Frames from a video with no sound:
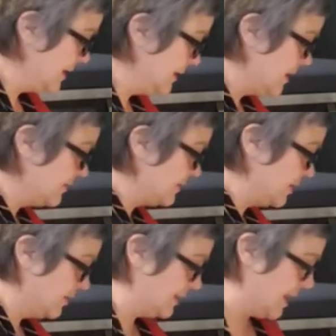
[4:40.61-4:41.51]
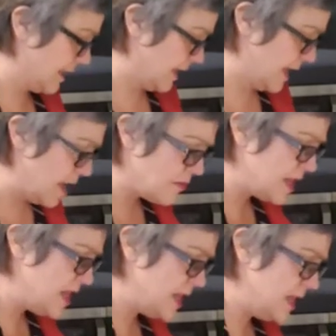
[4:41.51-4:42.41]
to love? So it's kind of
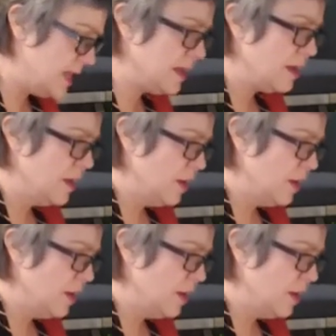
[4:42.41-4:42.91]
curry,